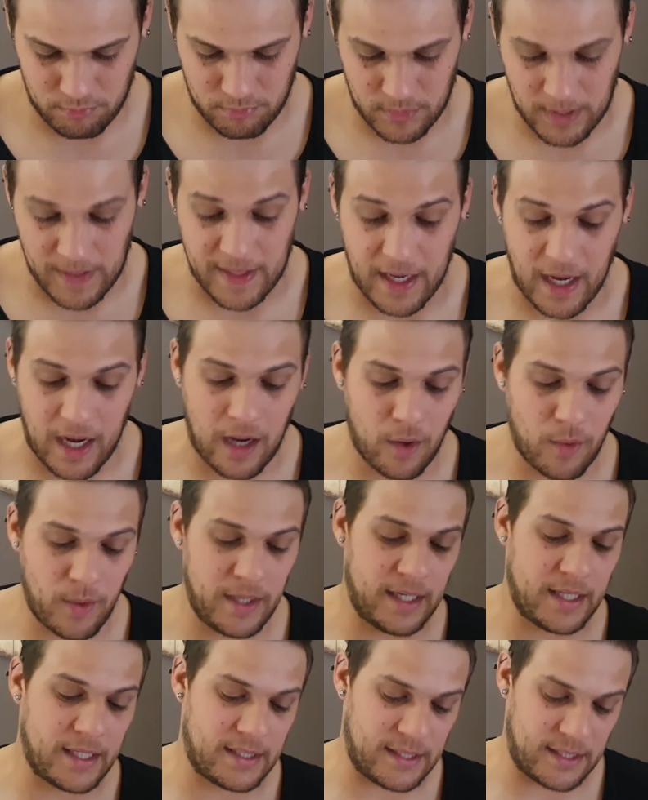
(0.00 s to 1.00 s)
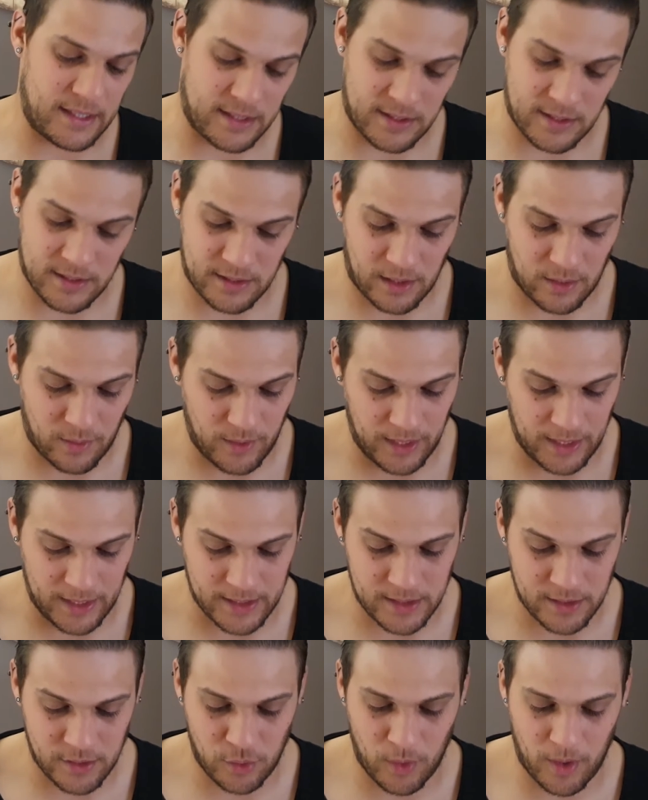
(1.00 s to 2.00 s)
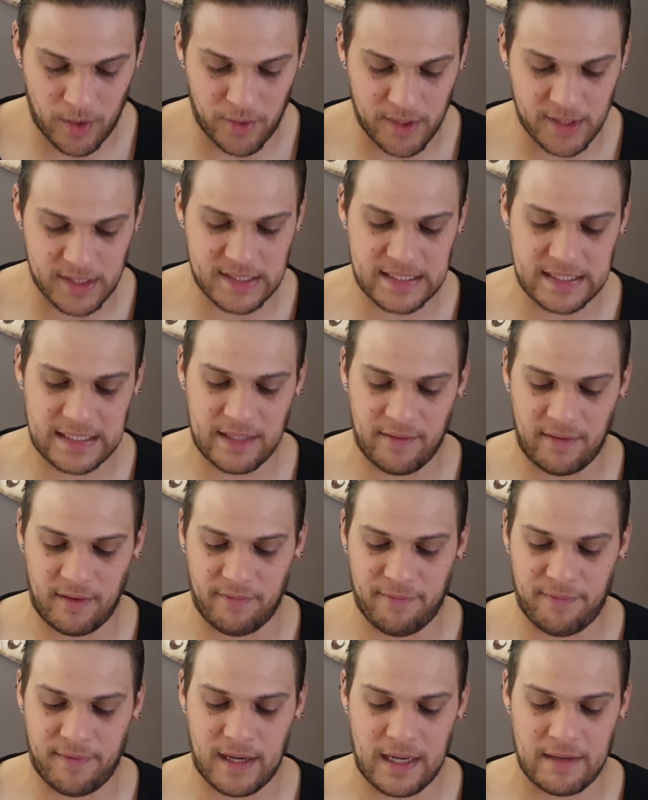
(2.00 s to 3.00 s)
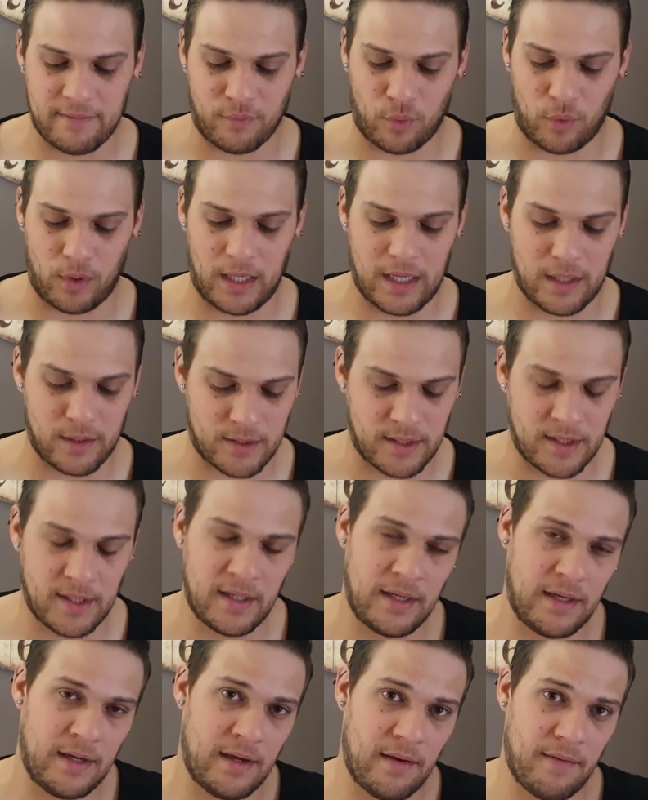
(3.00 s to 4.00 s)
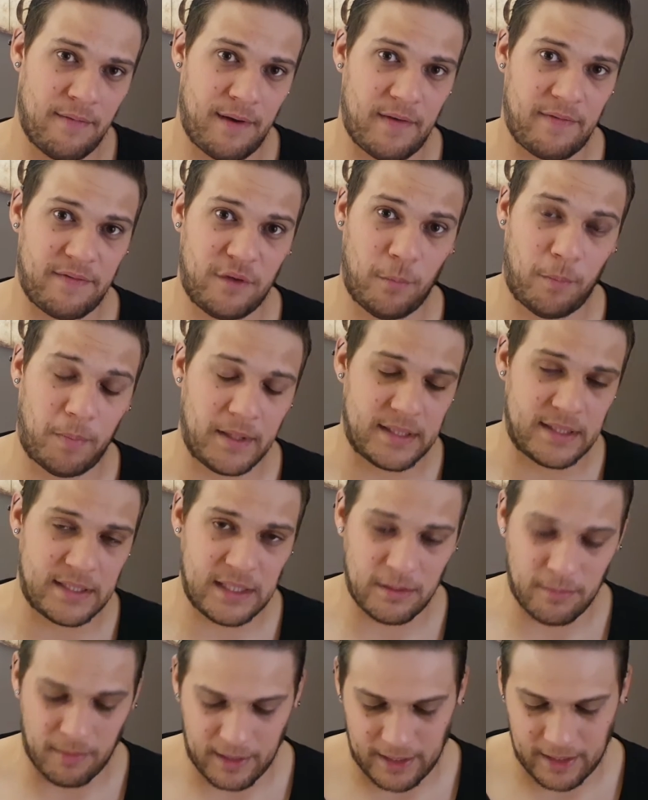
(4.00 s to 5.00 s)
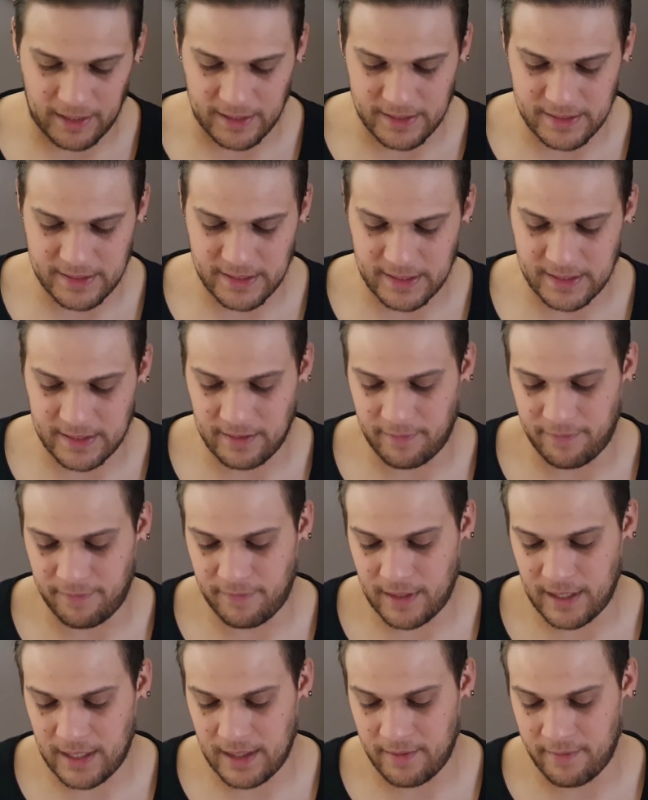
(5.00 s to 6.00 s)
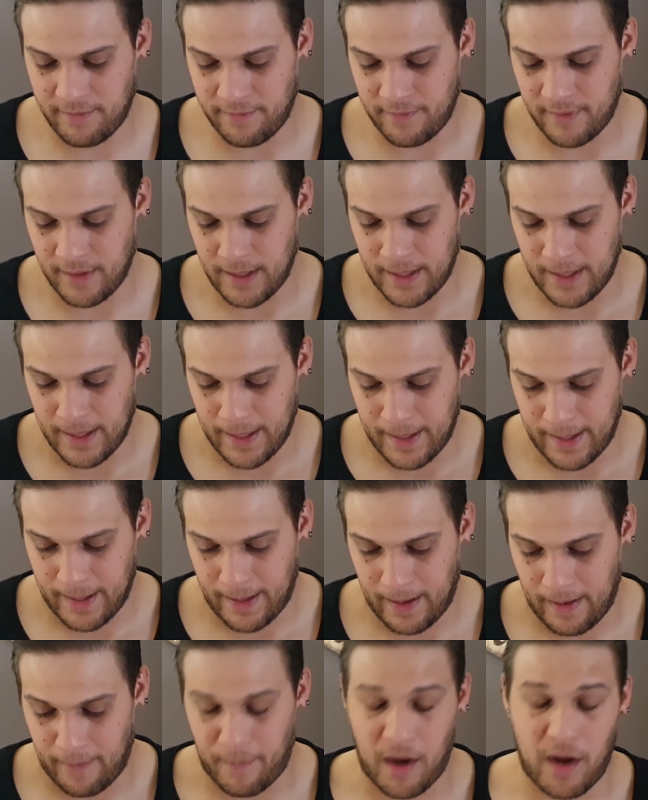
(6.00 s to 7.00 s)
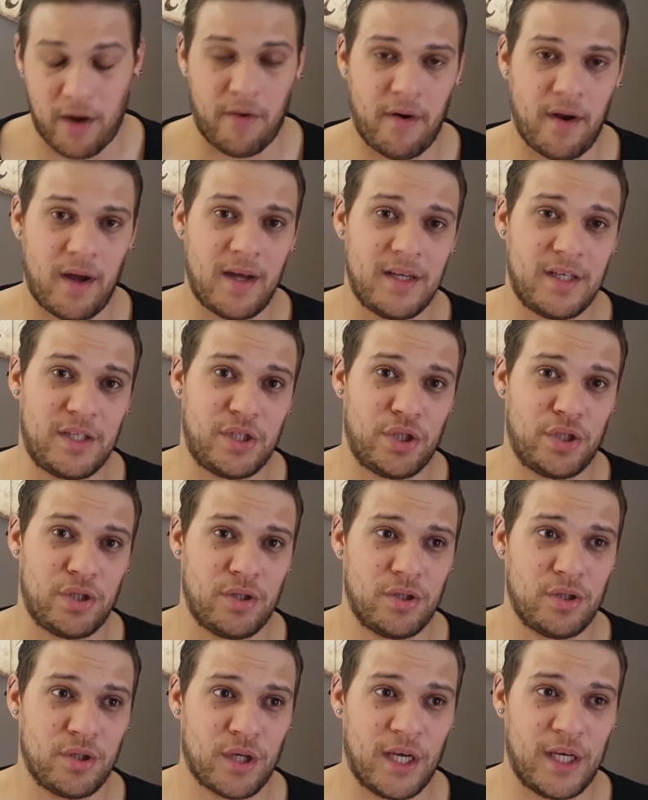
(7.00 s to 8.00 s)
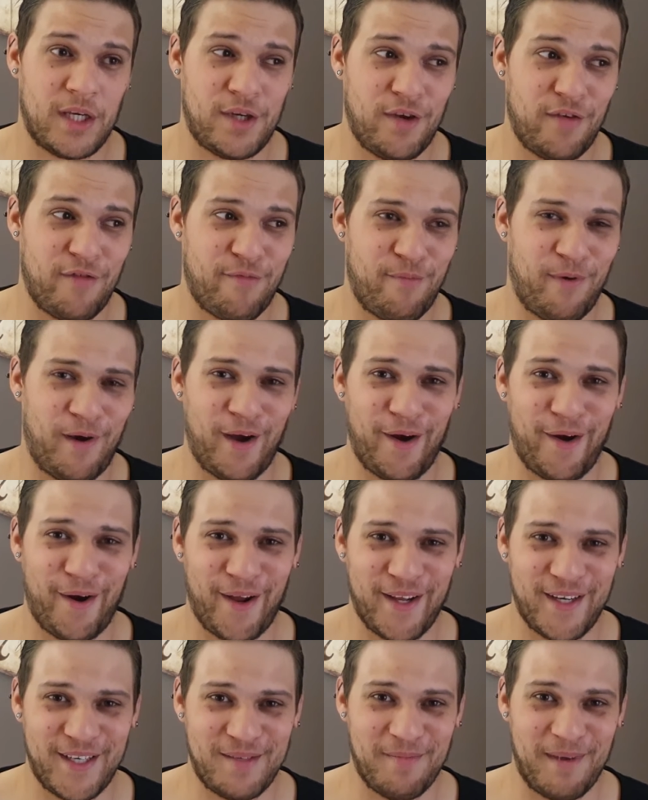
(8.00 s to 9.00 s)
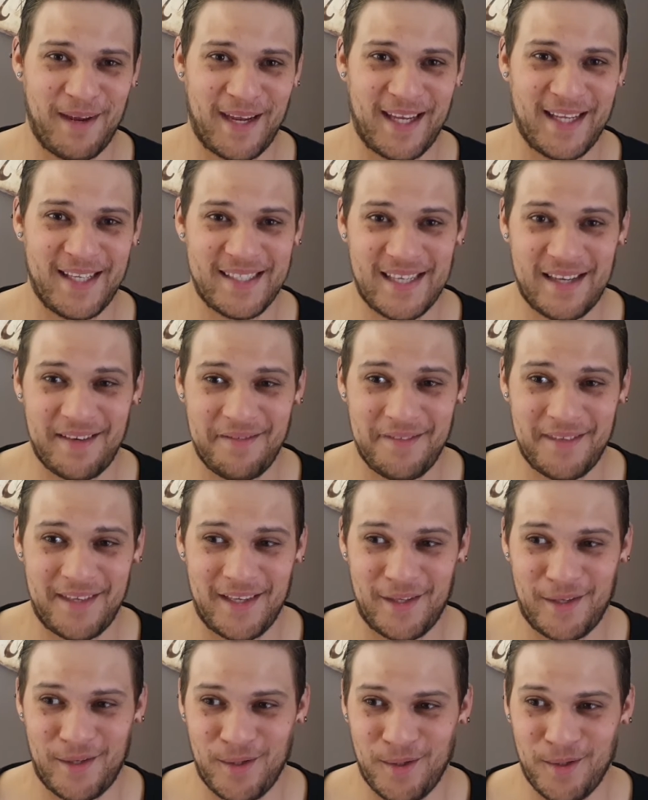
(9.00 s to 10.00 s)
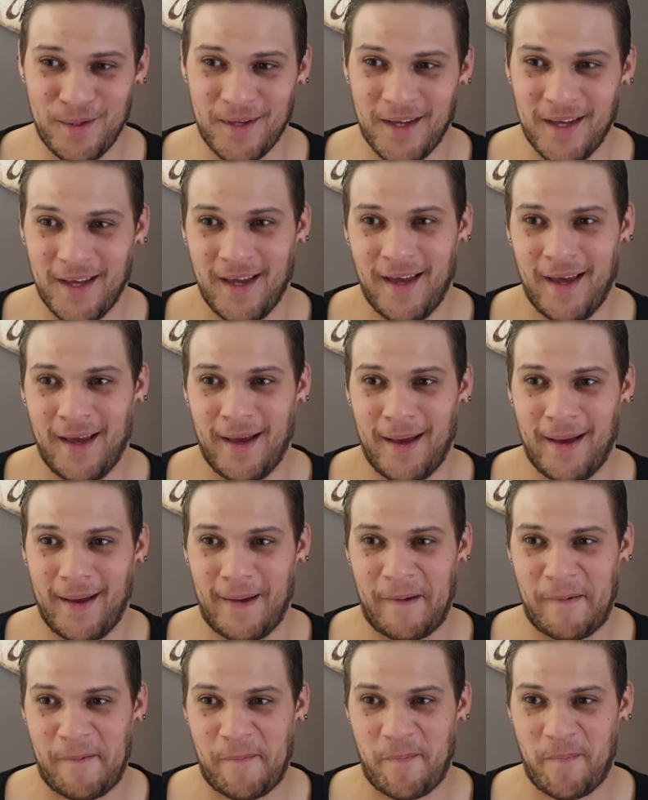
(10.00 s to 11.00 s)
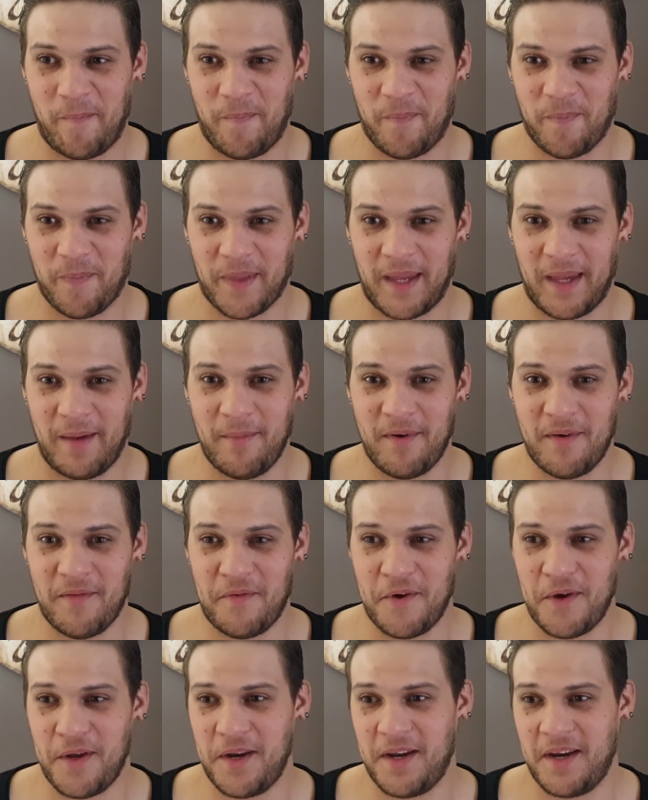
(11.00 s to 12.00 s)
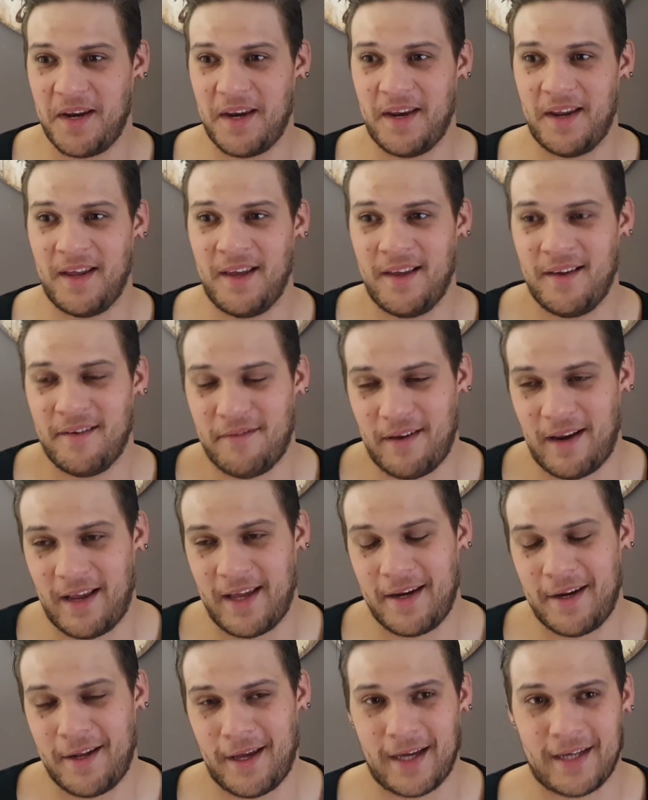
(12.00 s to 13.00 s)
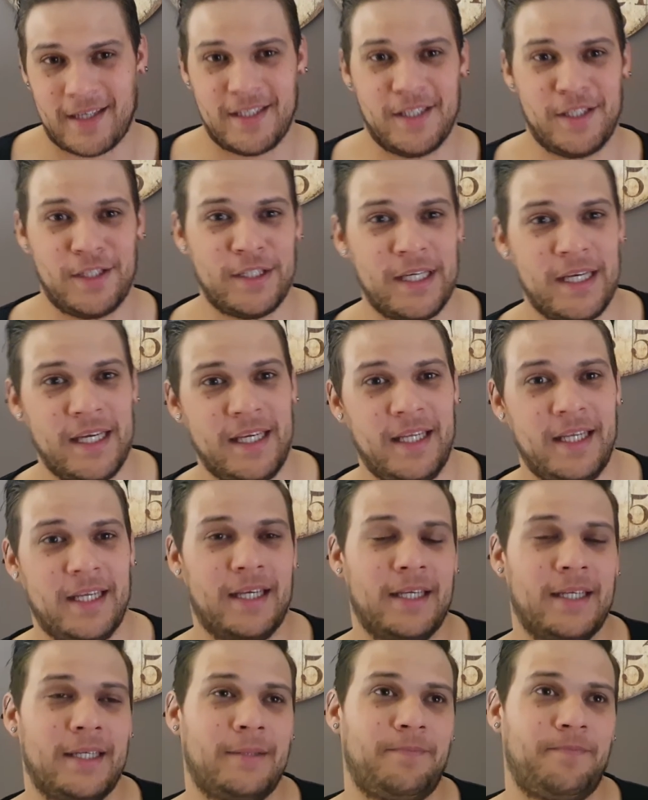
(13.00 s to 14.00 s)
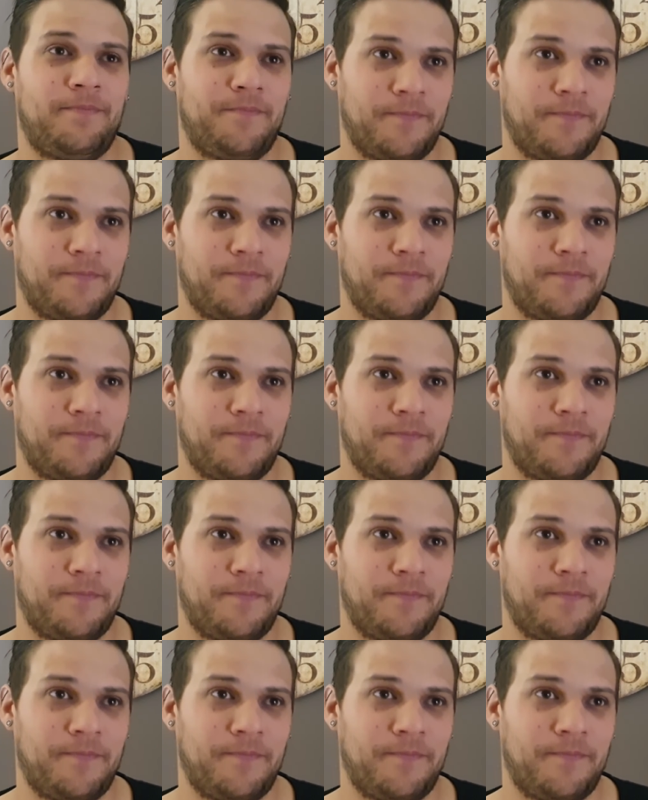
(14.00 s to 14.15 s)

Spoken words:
And then our innings. 275 all out. Faf du Plessis making 65. Keshav Maharaj making 72. Him and Vernon Philander actually shared in a